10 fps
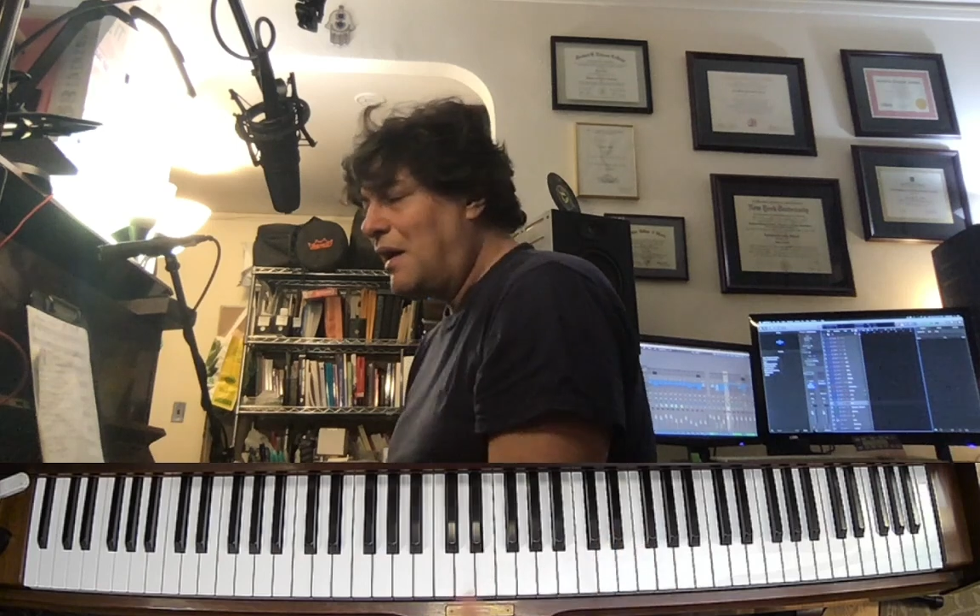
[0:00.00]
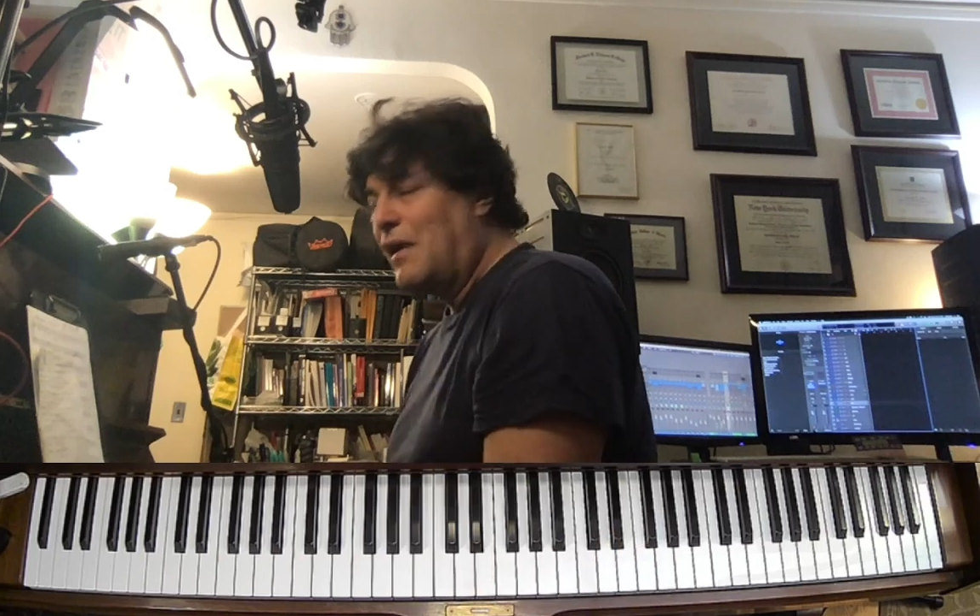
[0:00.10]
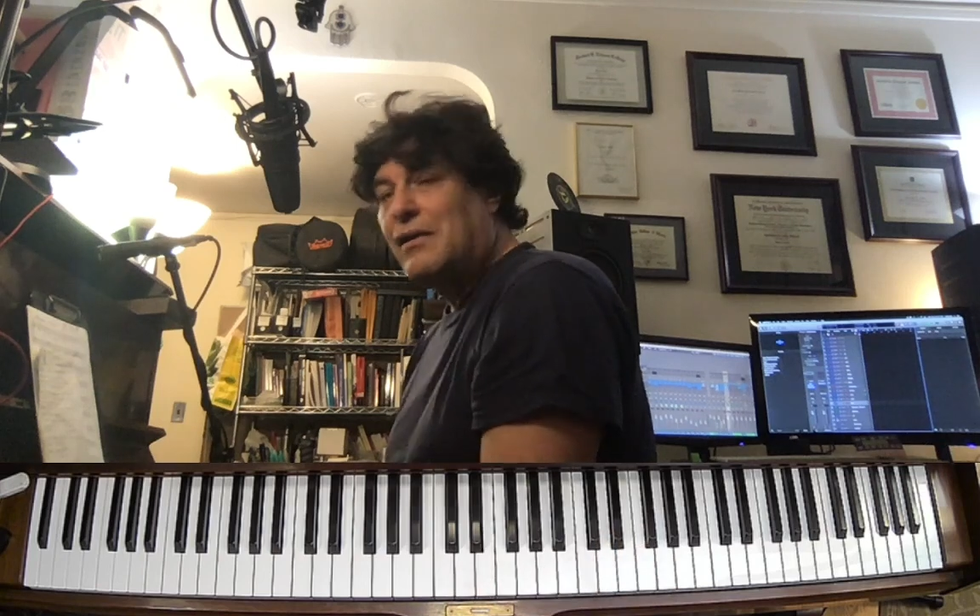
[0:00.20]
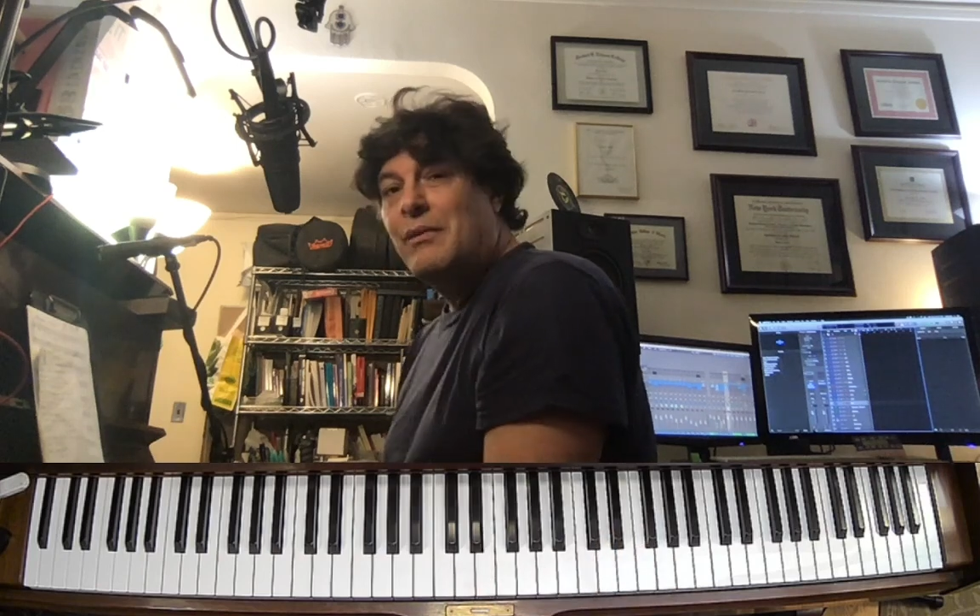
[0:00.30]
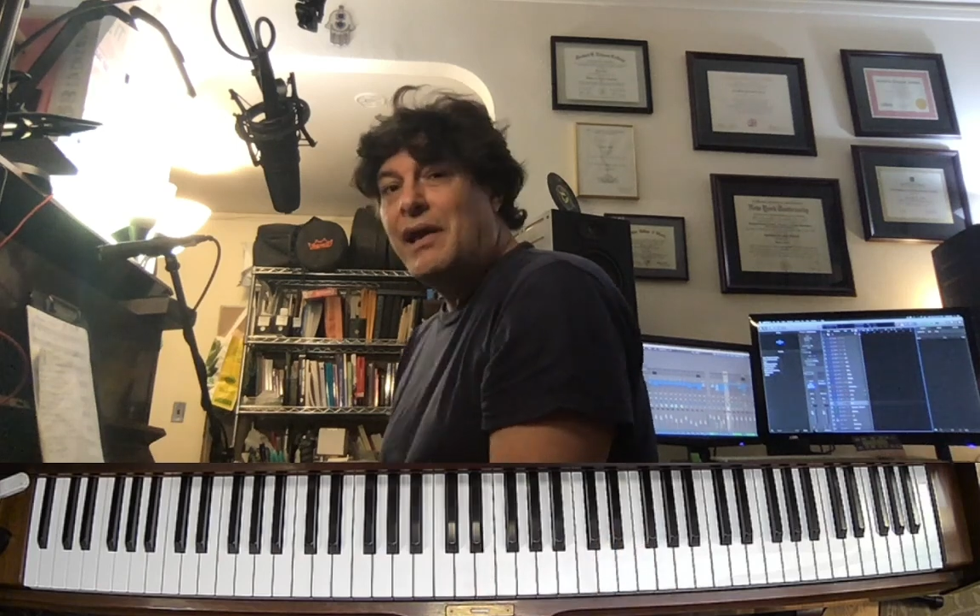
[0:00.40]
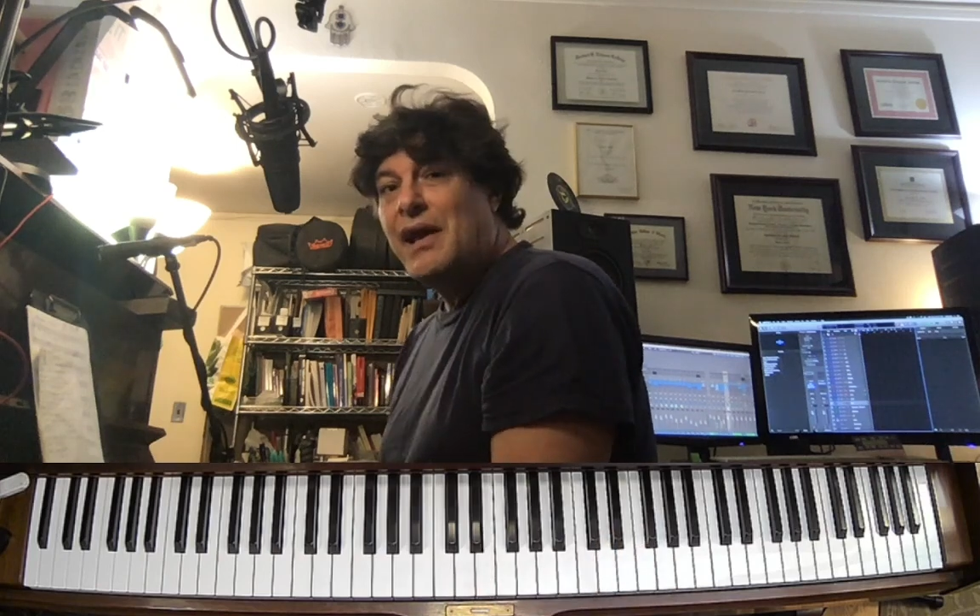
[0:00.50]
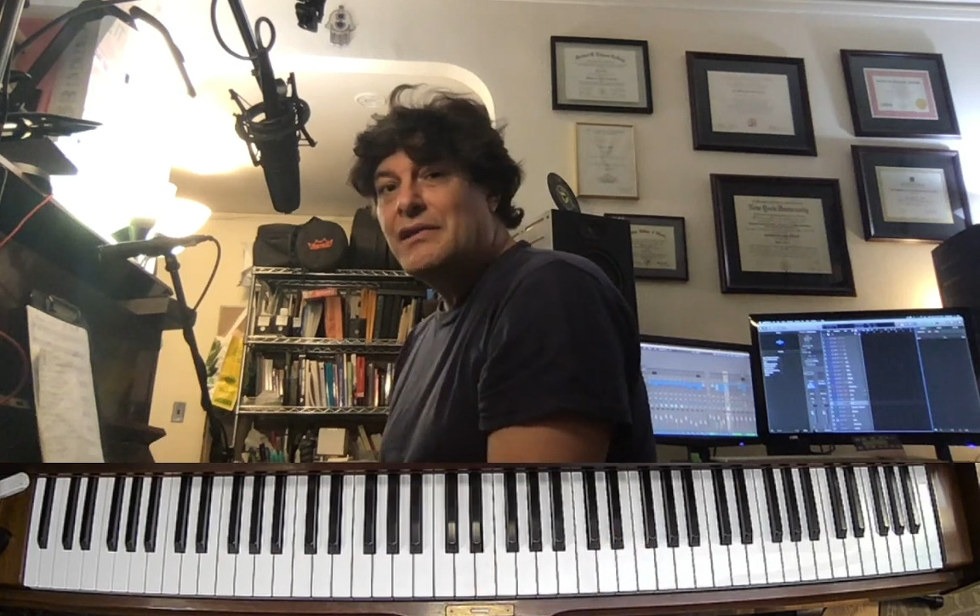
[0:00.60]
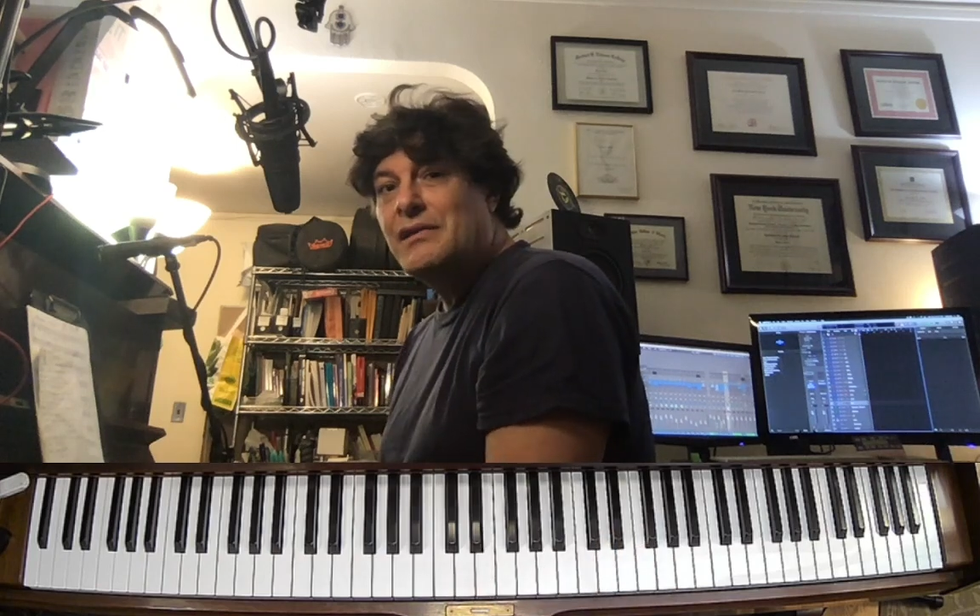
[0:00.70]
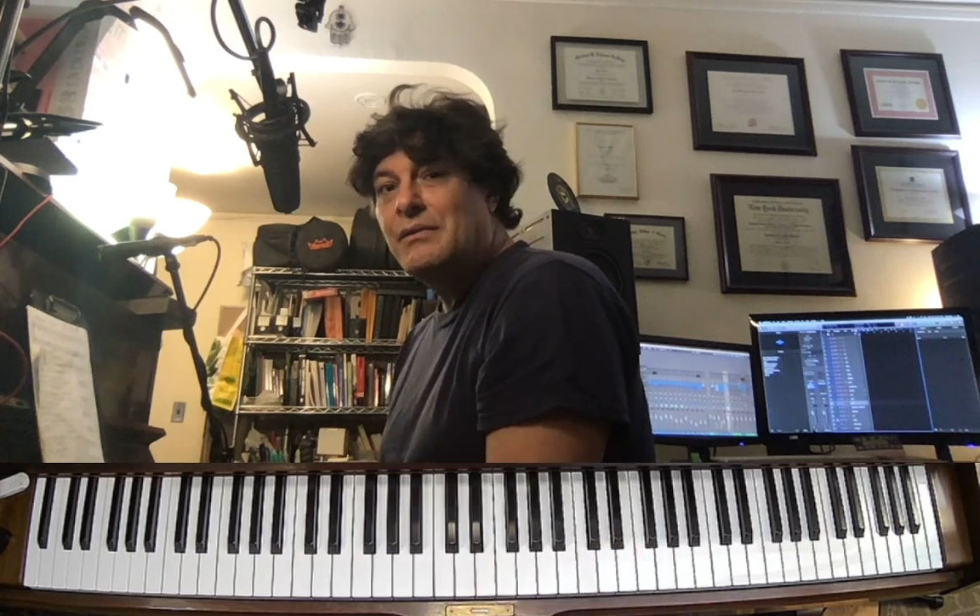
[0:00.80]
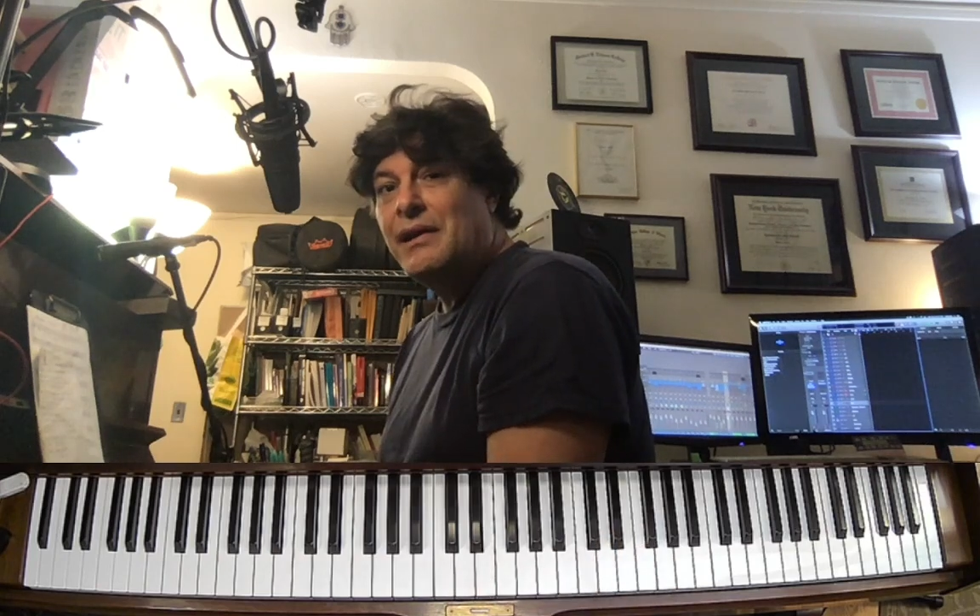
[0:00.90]
how did we get
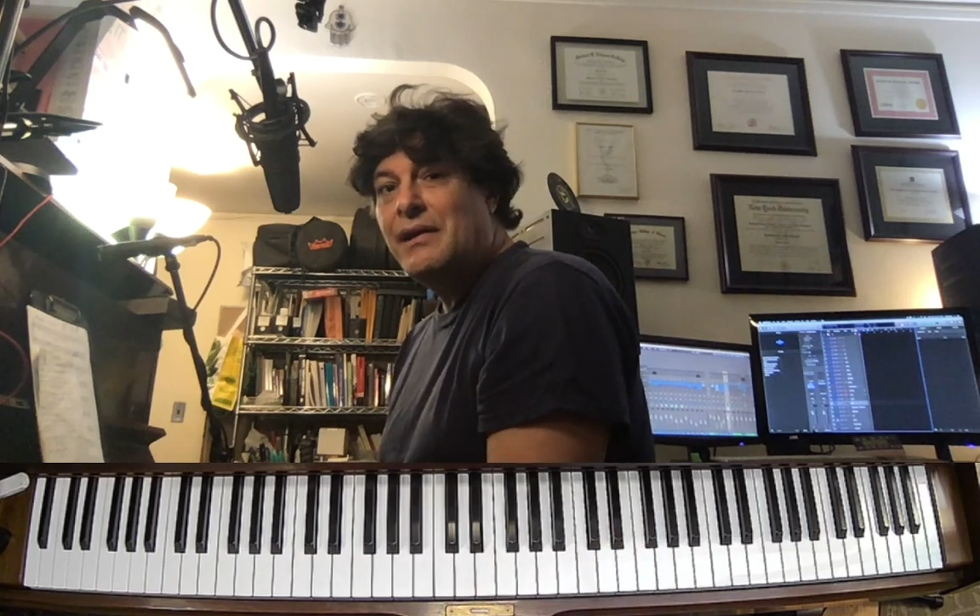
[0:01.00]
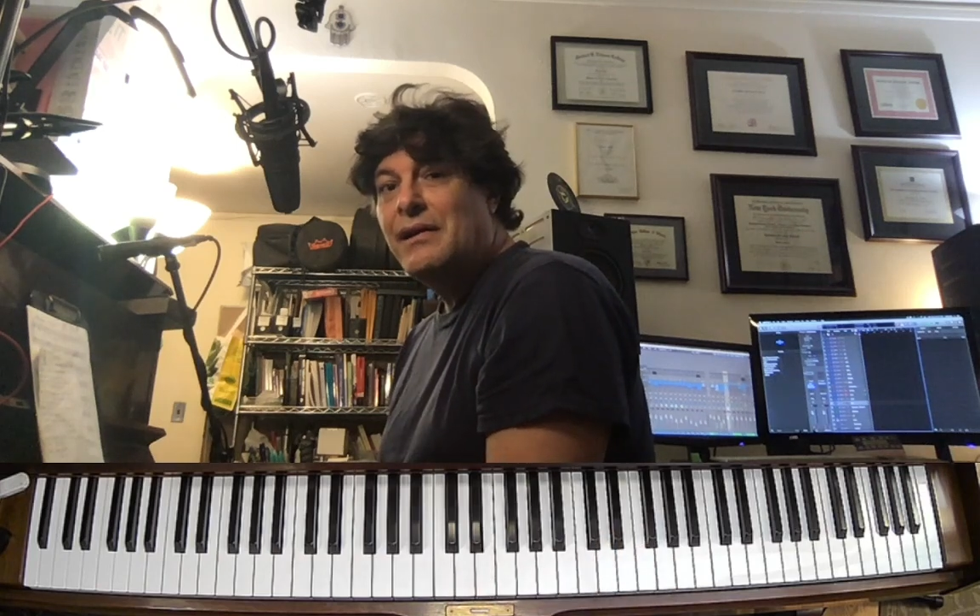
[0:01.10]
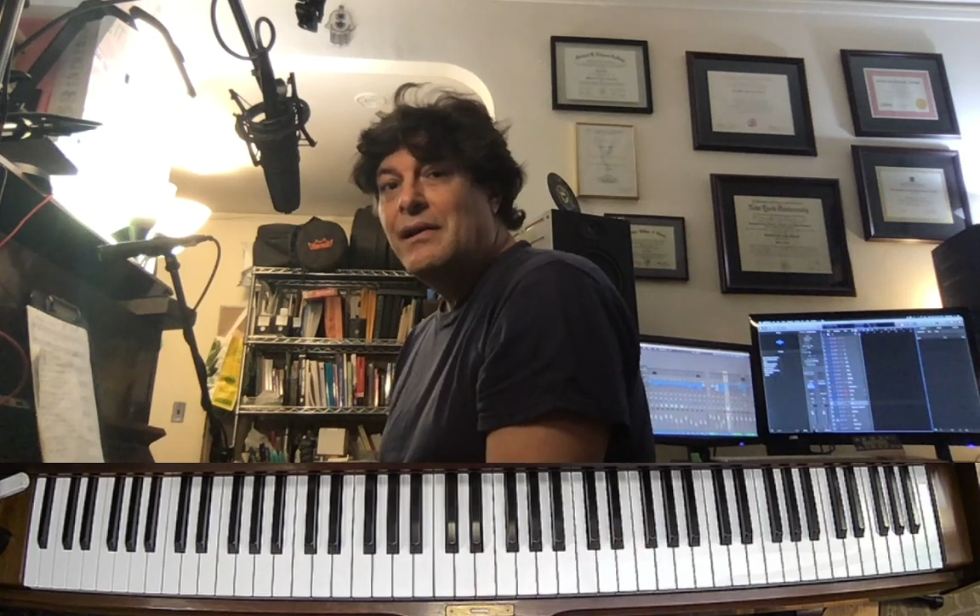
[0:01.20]
to it?